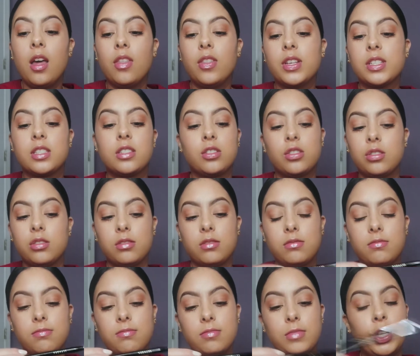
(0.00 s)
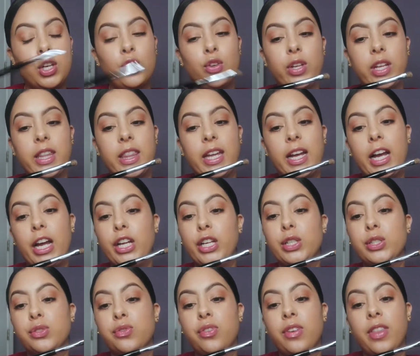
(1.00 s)
This is the only thing I
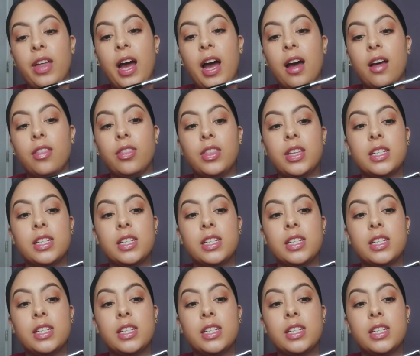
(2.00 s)
use for that.